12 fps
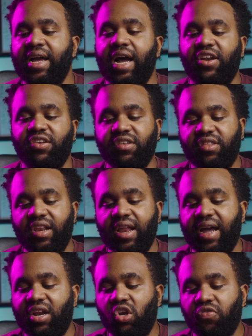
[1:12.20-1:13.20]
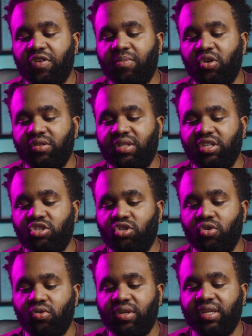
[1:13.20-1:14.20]
Another thing that I love about this
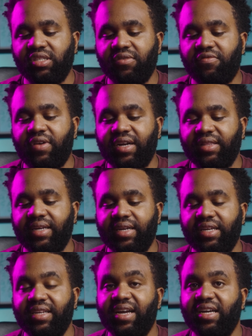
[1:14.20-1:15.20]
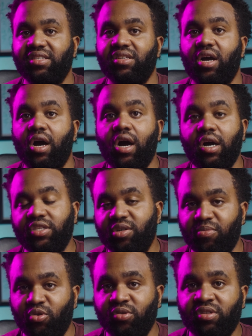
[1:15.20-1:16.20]
drone is the fact that it has auto
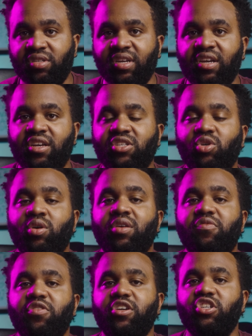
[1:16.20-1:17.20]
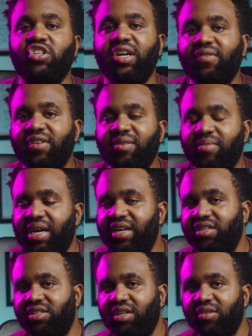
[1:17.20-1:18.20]
modes. So if you're traveling by
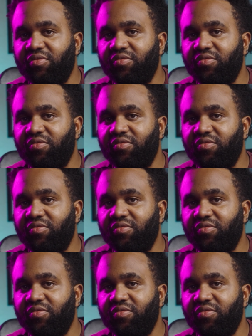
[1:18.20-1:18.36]
yourself